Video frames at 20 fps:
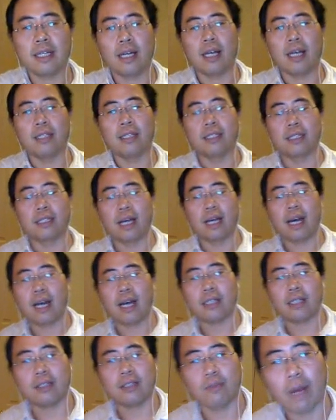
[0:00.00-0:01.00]
And the
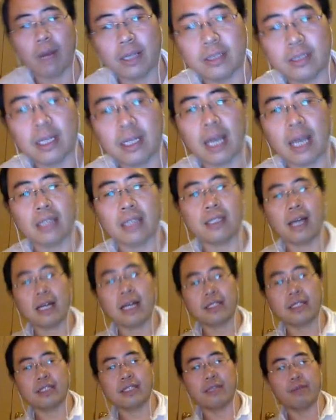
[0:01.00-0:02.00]
other
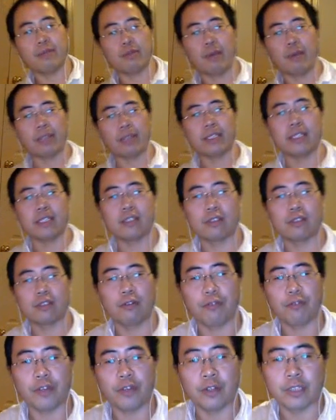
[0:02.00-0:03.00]
similar one is
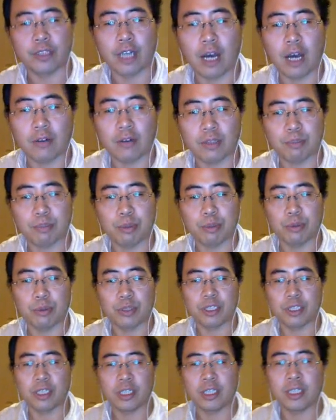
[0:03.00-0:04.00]
field
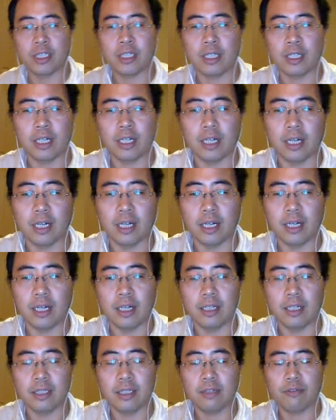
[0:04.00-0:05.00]
output.
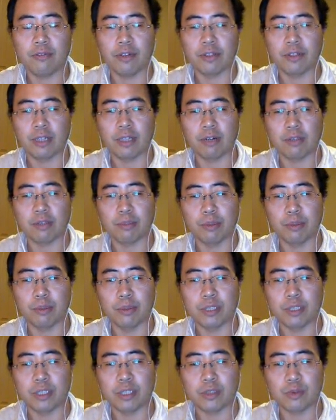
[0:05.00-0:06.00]
Field
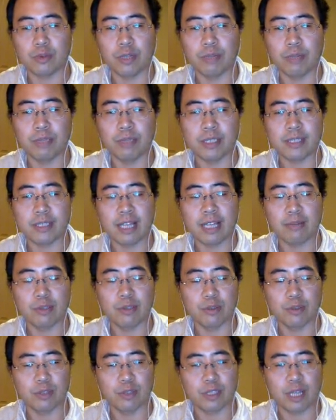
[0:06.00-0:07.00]
output stream is never
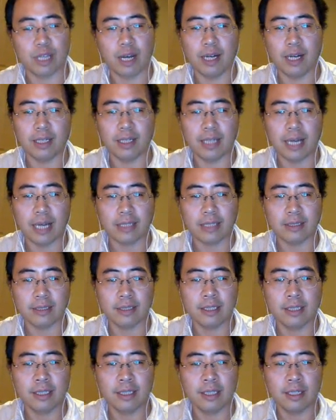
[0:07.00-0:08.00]
used on line
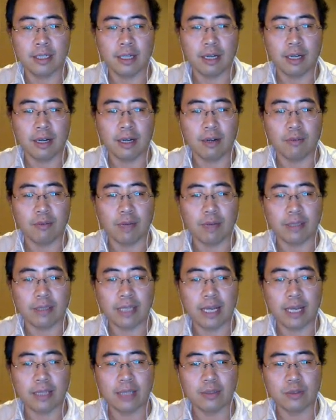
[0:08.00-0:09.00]

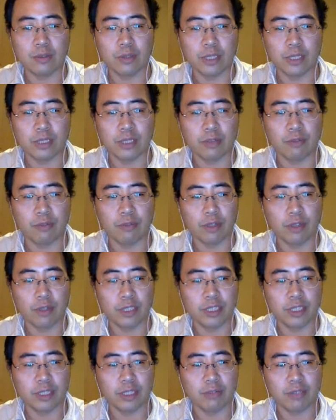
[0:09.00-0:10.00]

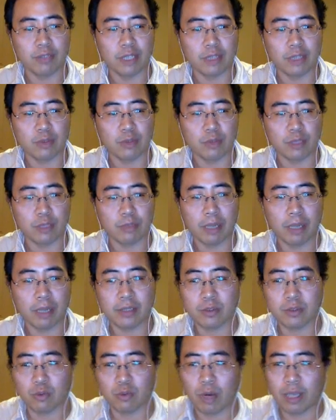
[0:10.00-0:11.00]
140 of the
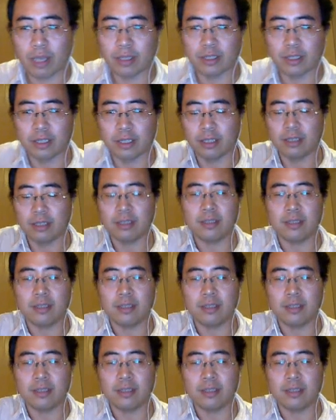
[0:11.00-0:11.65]
response writer.